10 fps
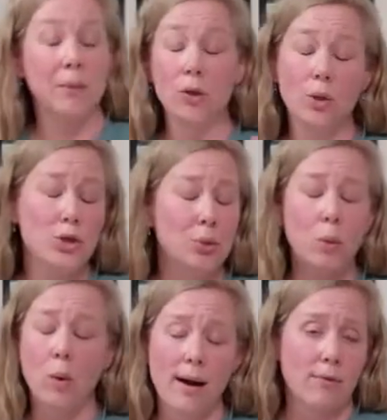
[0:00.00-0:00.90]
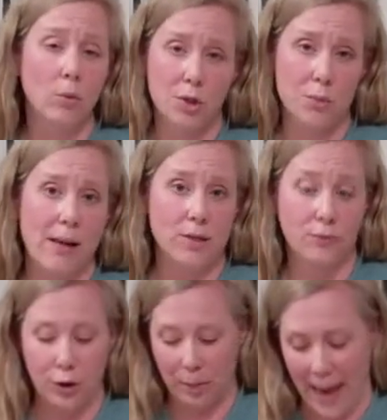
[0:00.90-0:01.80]
But you can do it wherever works best
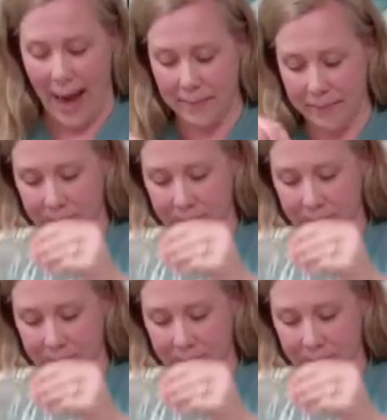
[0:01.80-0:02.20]
for your pet.